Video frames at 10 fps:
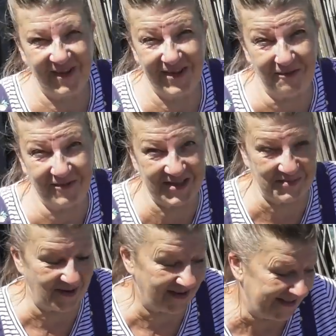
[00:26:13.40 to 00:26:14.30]
Lovely
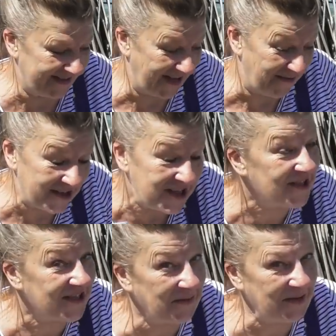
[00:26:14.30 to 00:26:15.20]
surprise though. I
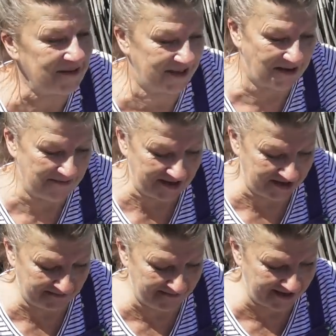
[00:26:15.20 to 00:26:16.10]
knew something was coming.
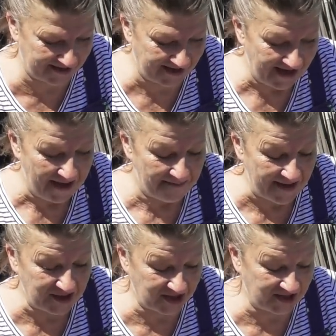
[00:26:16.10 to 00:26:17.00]
She'd
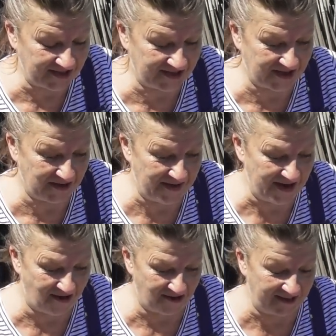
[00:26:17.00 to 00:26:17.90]
mentioned to
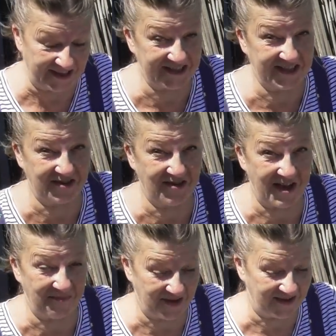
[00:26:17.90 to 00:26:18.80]
me on
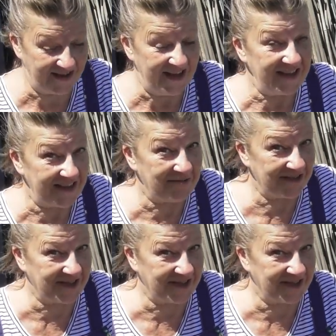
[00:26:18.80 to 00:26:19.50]
Instagram that there was